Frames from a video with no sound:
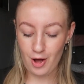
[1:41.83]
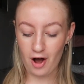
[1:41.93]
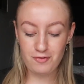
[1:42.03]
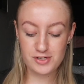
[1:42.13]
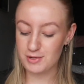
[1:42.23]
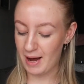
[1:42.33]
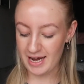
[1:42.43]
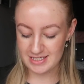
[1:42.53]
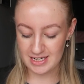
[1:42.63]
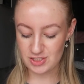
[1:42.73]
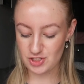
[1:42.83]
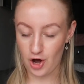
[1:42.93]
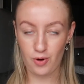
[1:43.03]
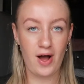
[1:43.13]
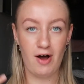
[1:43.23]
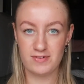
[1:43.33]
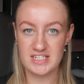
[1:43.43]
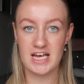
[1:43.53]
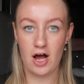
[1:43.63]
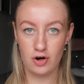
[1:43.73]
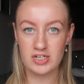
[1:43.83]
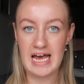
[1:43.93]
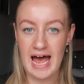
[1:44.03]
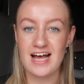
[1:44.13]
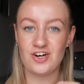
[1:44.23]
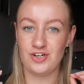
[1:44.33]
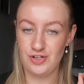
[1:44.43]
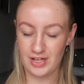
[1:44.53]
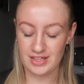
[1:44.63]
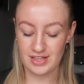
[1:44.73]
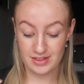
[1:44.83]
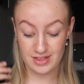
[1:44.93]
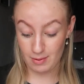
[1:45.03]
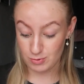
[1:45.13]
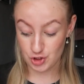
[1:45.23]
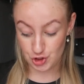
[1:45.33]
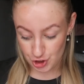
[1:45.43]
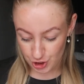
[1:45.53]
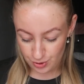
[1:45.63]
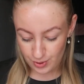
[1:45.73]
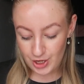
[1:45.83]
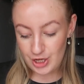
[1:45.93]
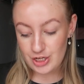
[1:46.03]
I've already paid it, so obviously I looked ahead, I knew that that was due,